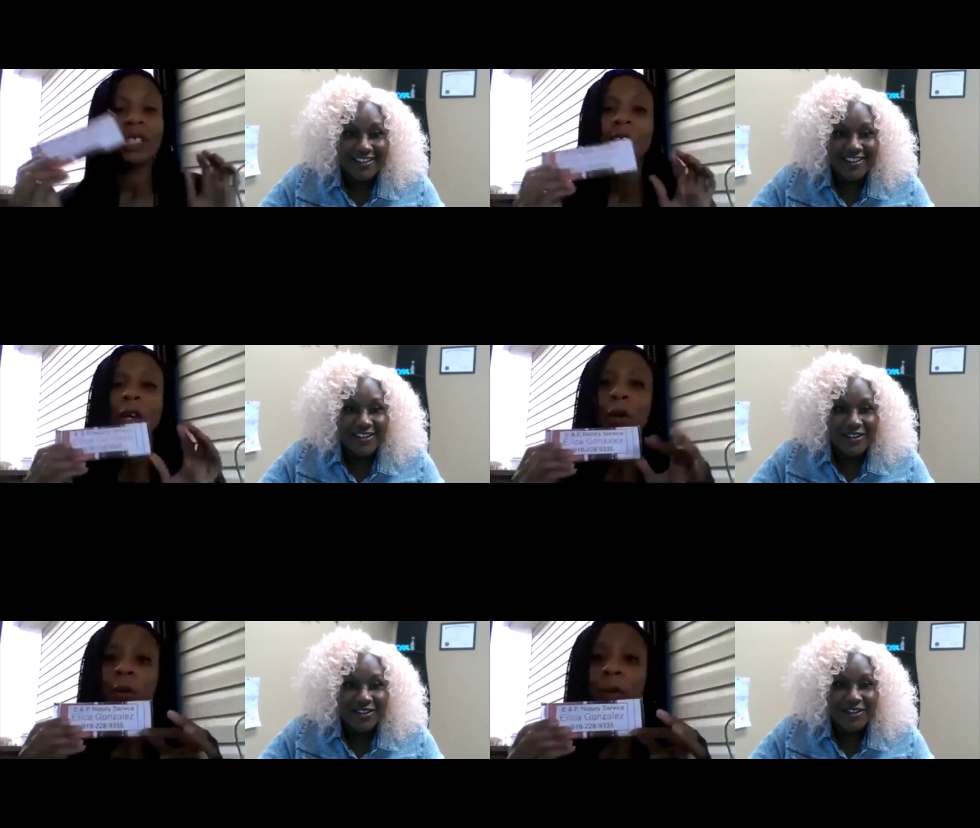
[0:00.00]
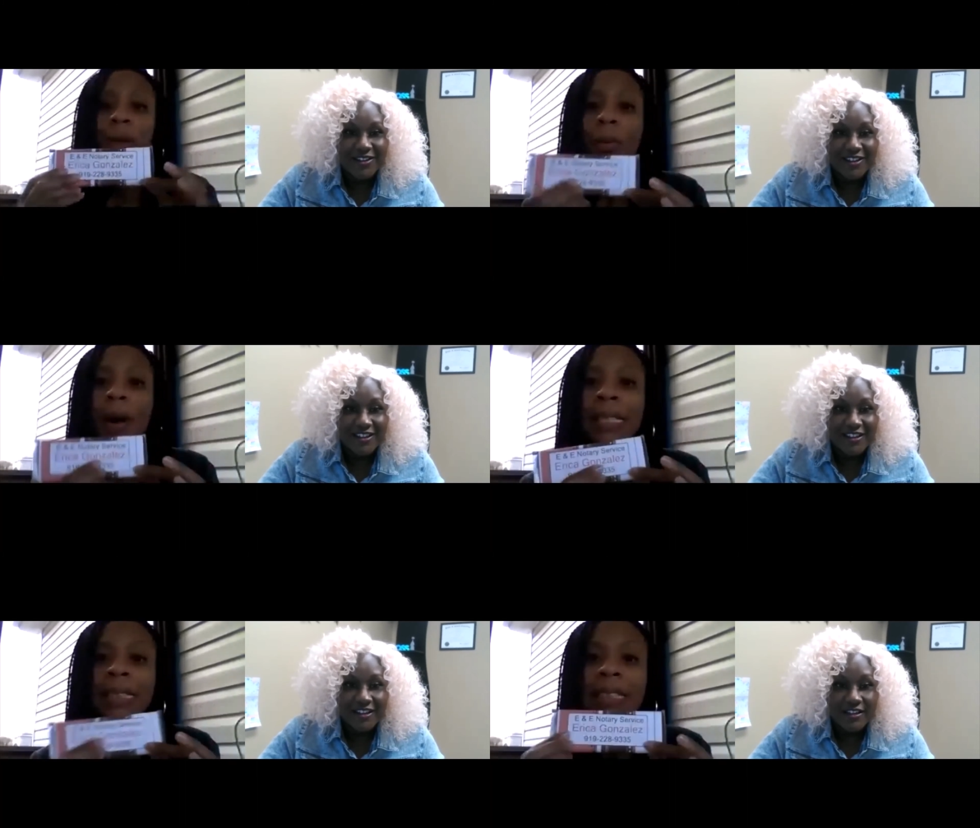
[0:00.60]
Speaker 1: So the
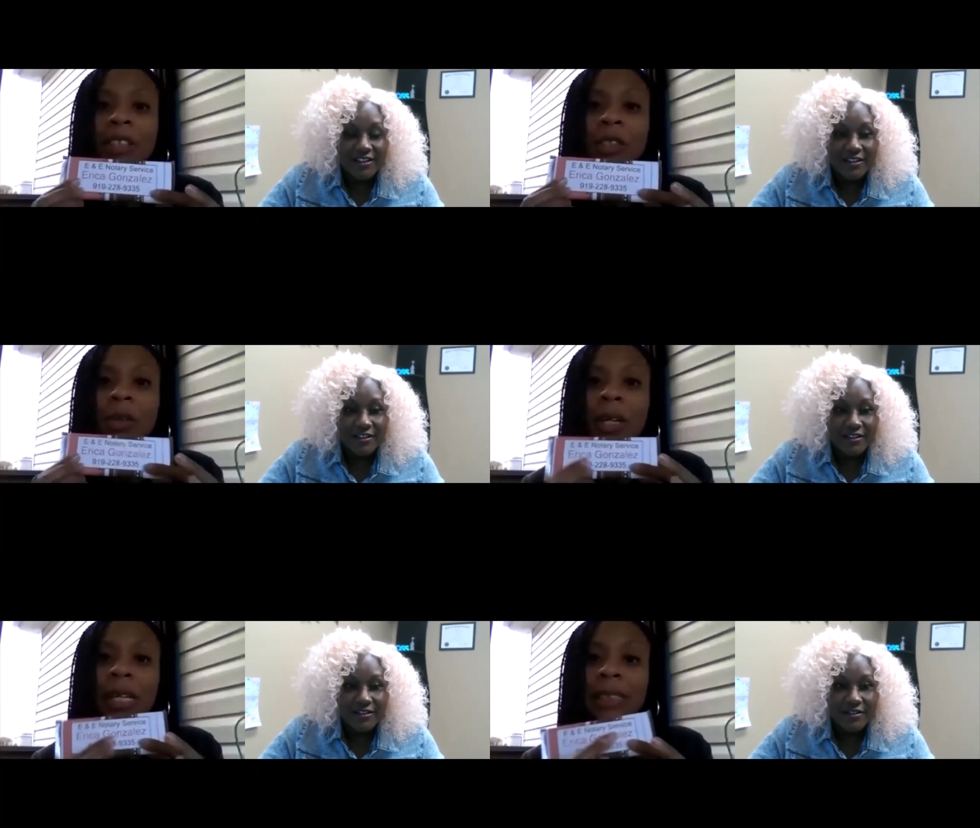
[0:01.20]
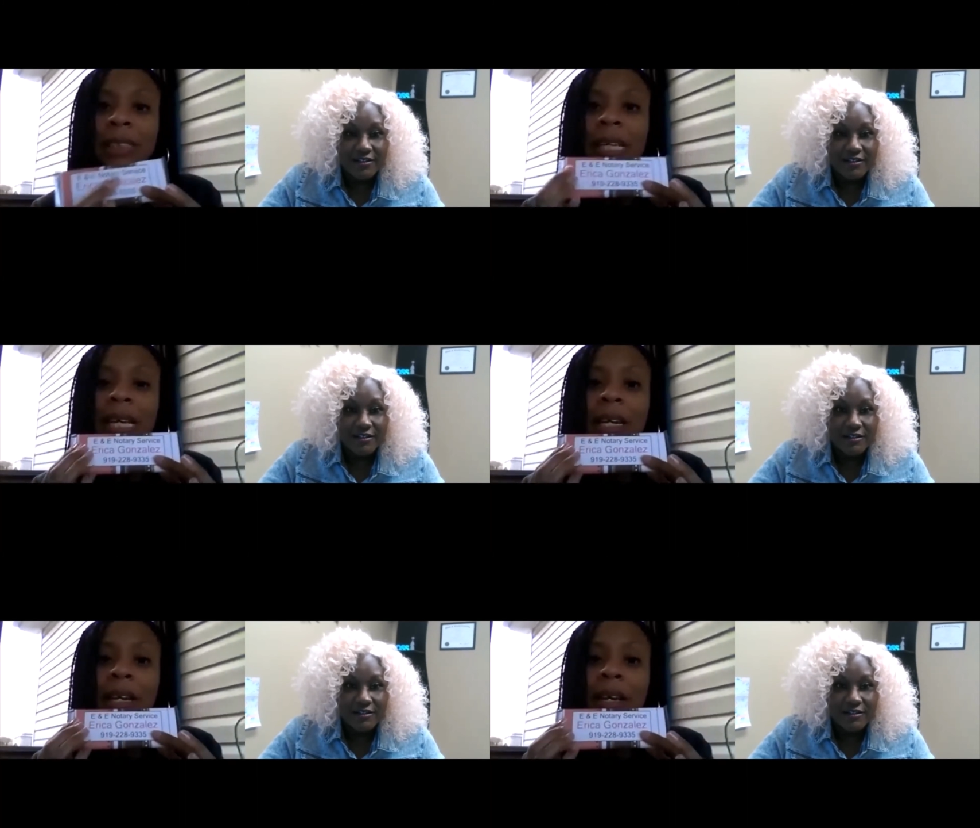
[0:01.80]
price is you're going to get
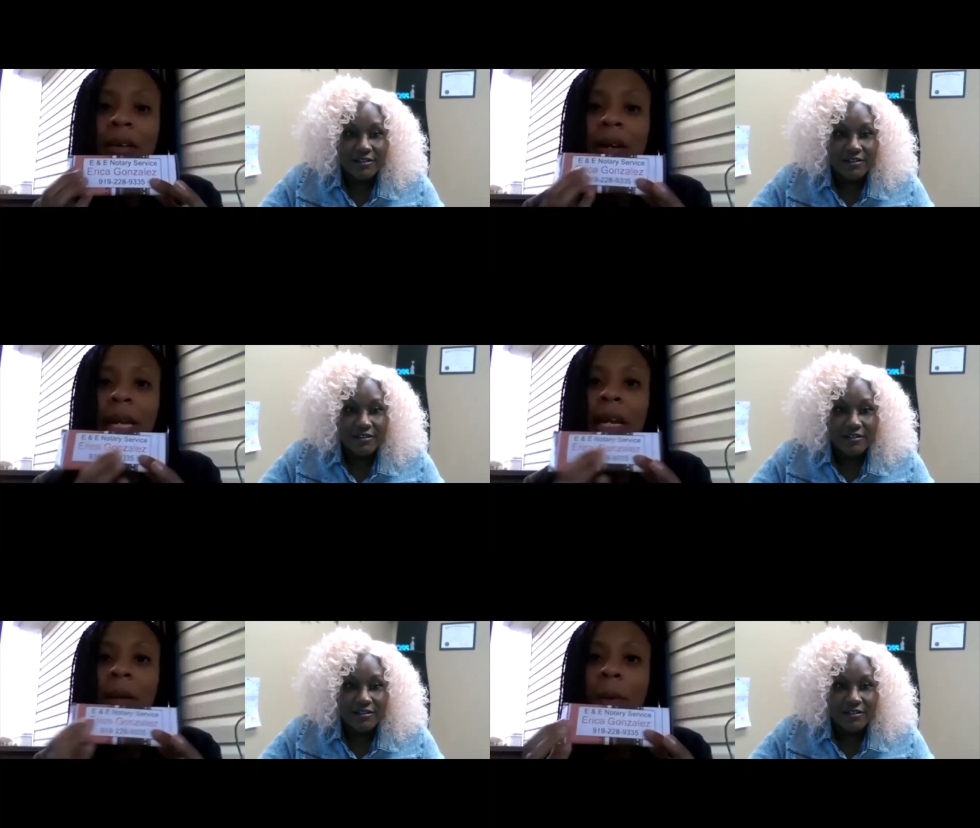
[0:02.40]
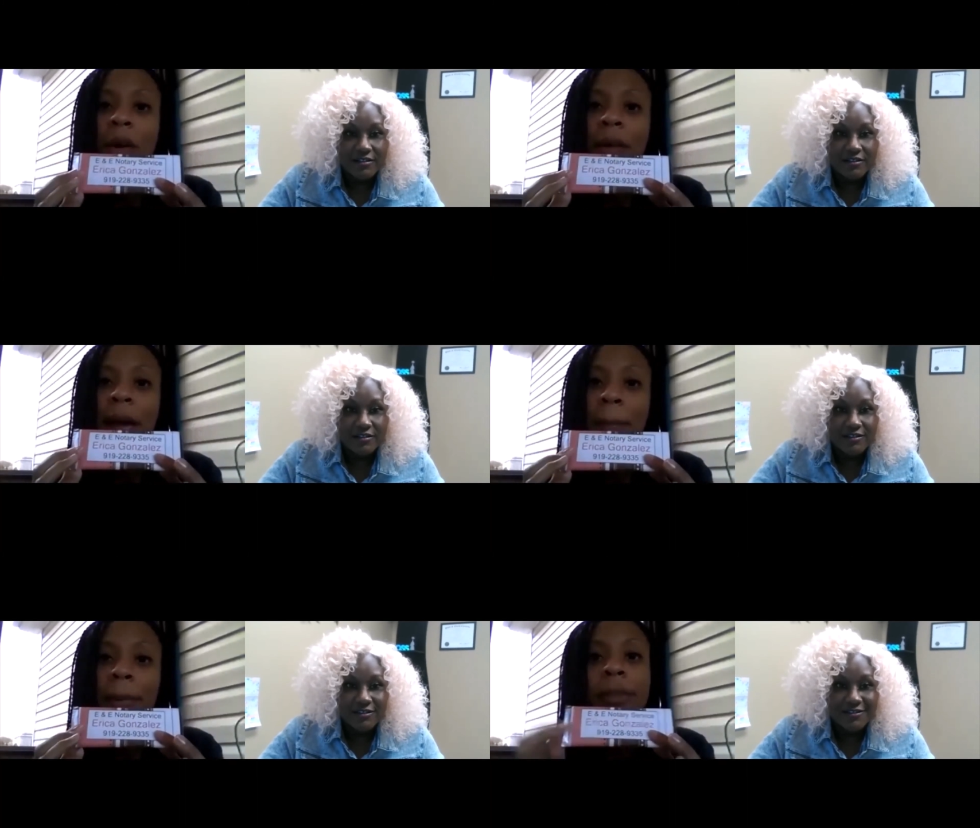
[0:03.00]
10 candy bar
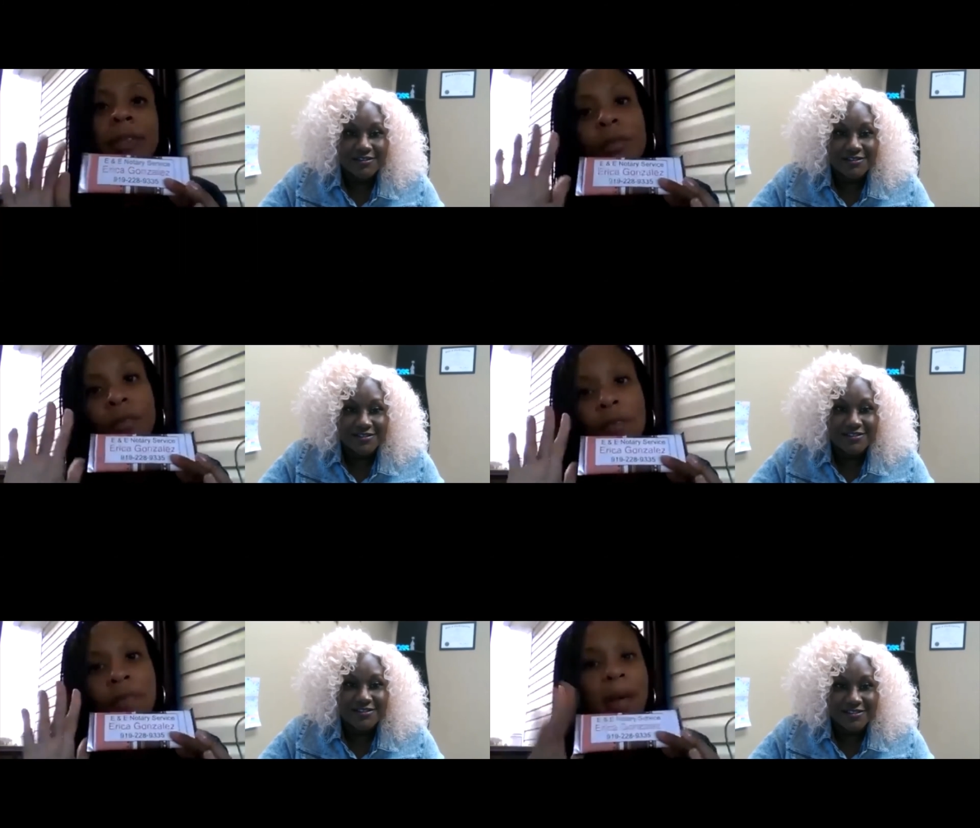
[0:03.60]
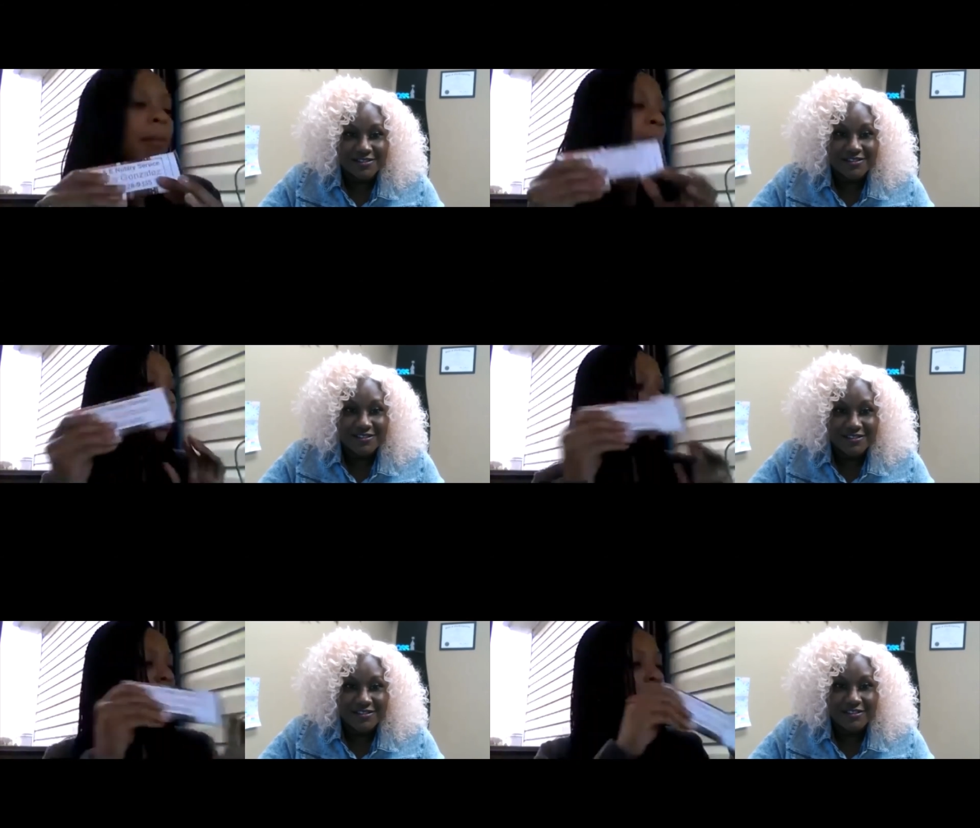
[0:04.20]
wrappers for $5.
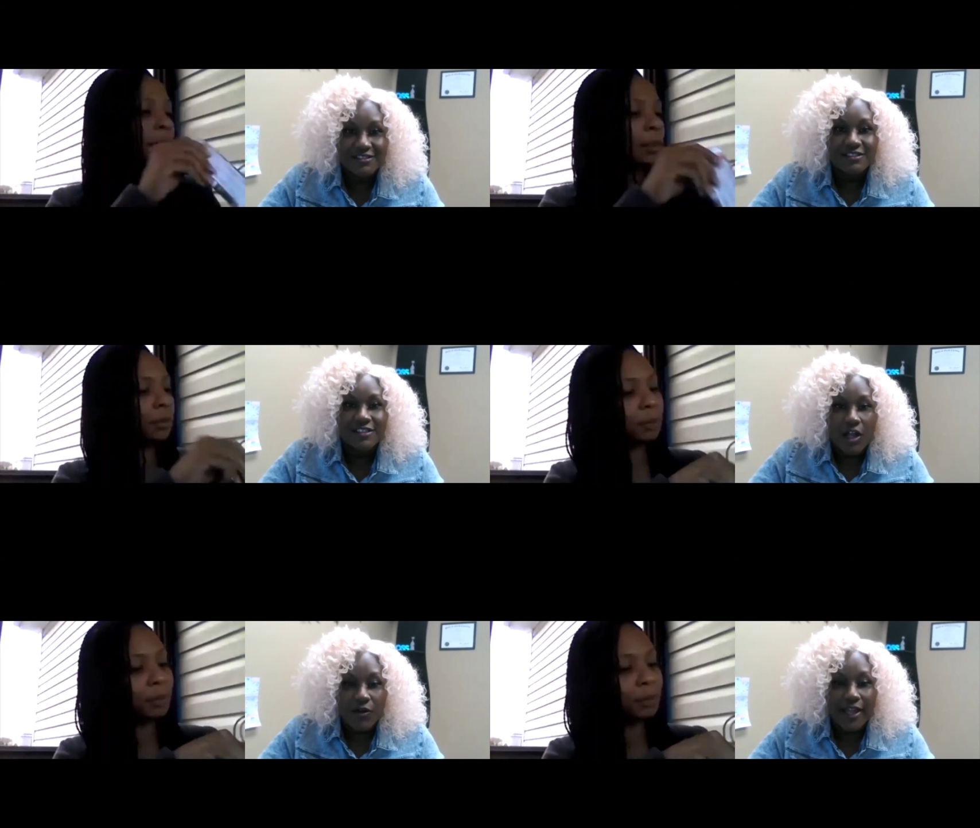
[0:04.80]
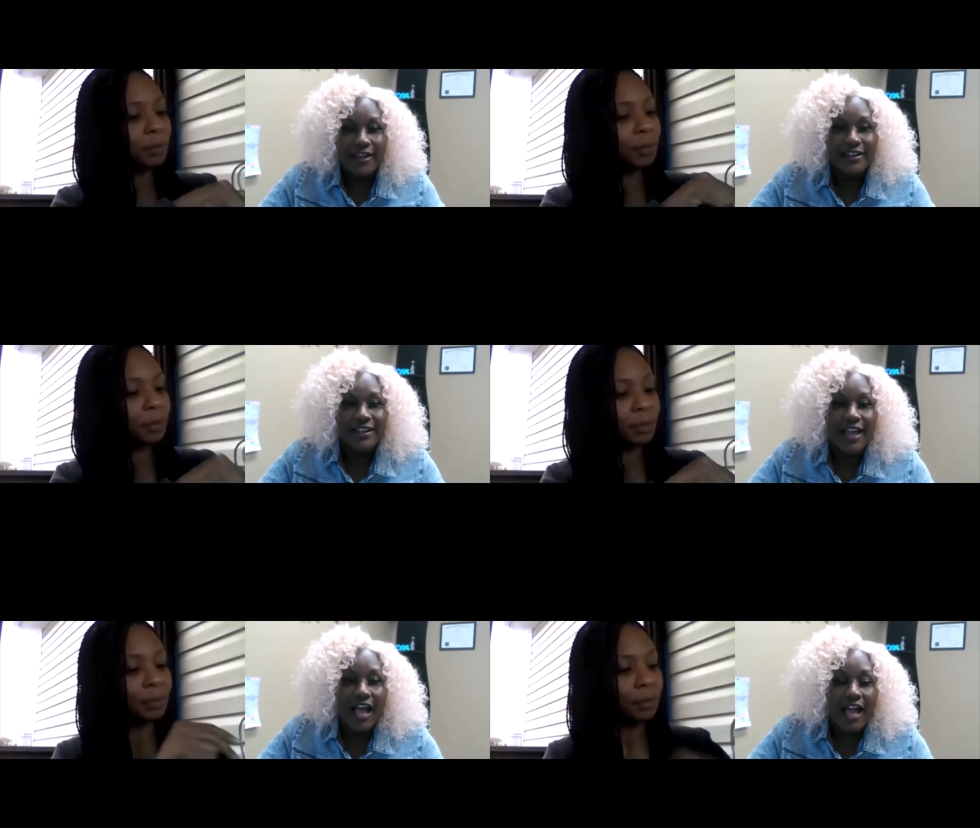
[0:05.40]
Speaker 2: Okay.
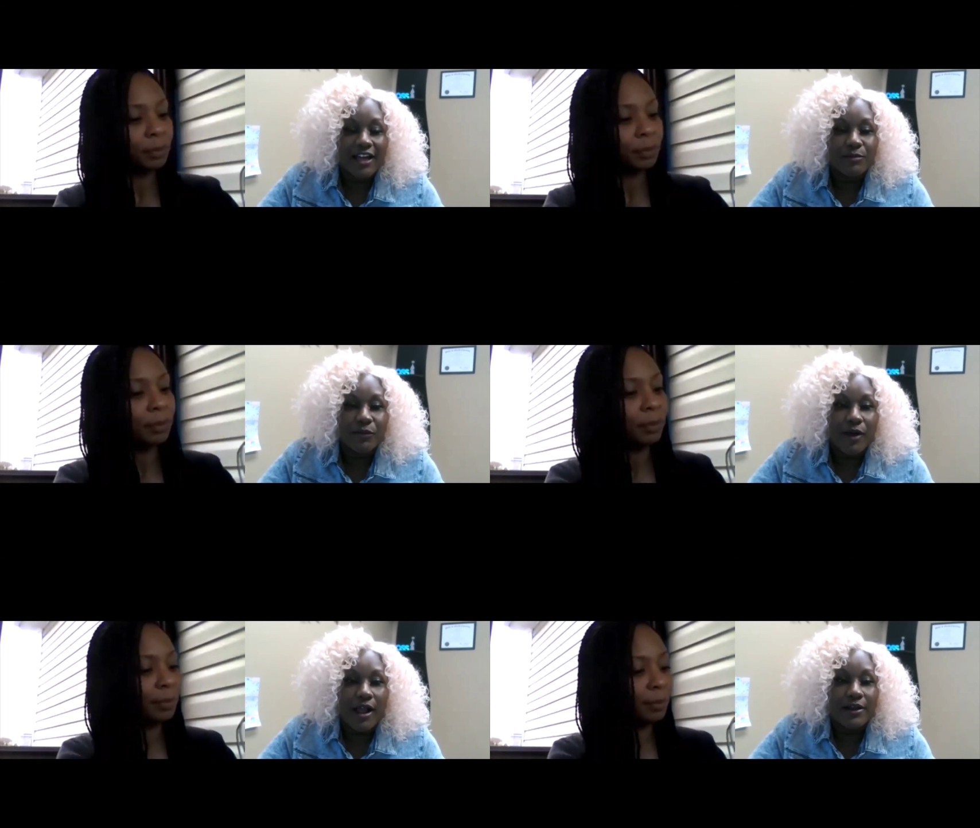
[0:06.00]
Not a pro-